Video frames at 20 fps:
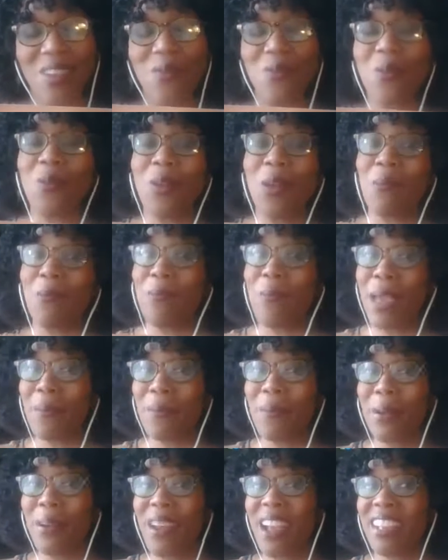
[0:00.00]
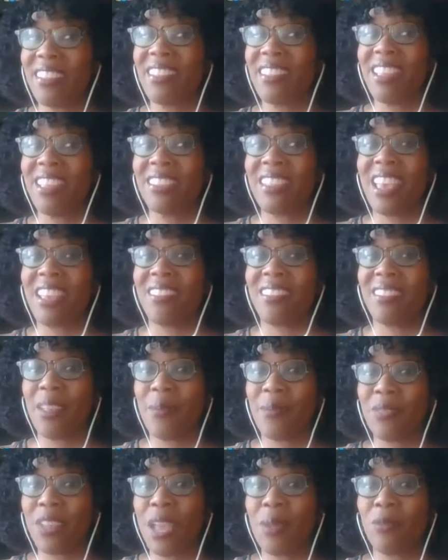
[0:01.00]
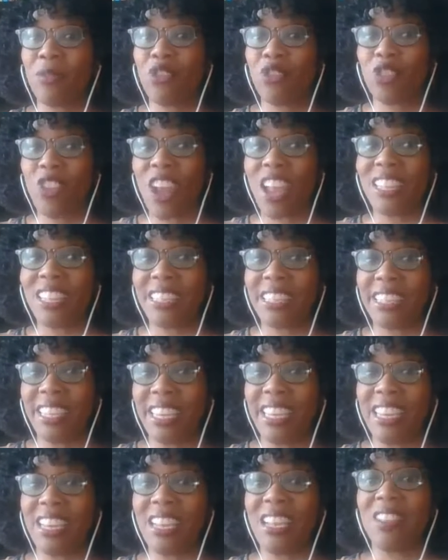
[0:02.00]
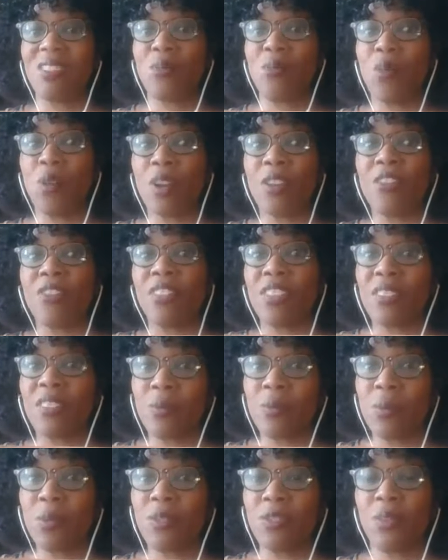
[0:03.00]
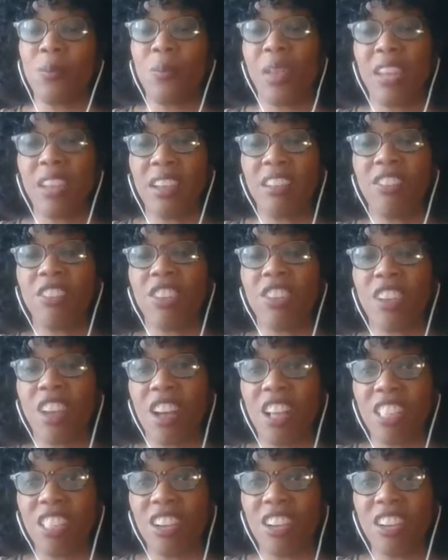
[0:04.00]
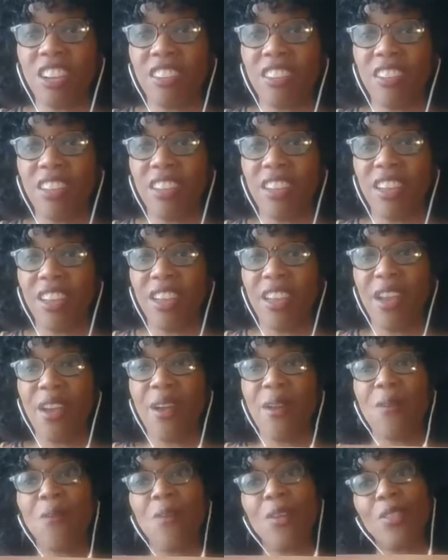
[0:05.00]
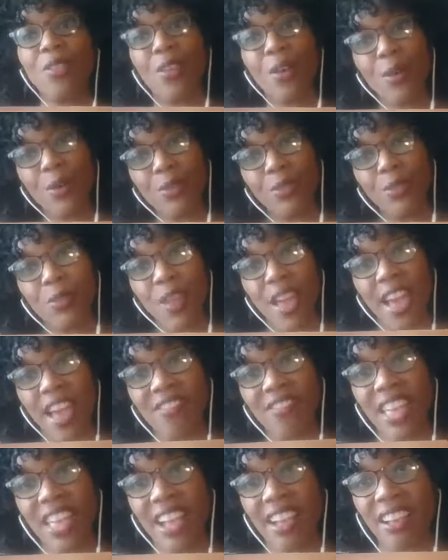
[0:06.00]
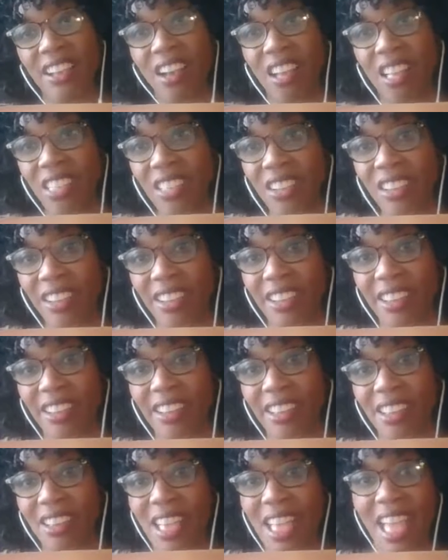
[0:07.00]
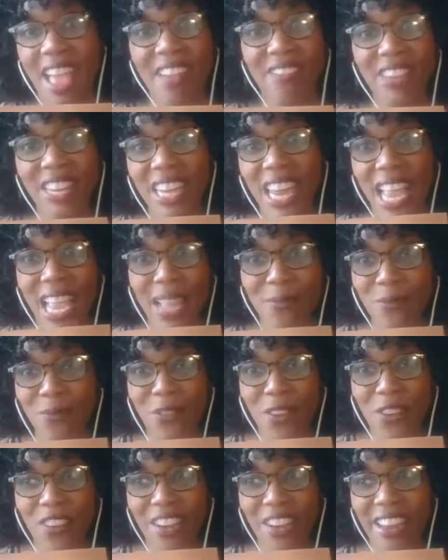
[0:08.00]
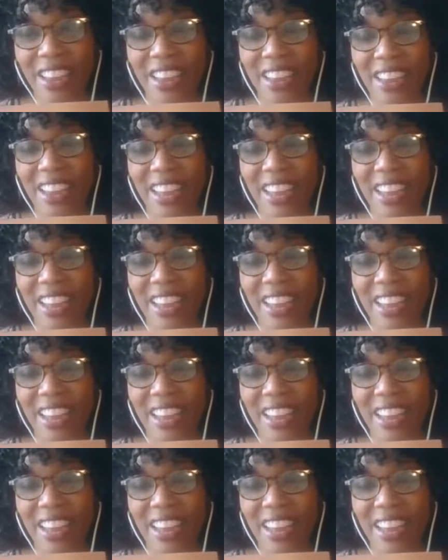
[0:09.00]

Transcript: Well, remember I said that sometimes dry skin is more visible depending on your color? Well, those who have that color have a name for it.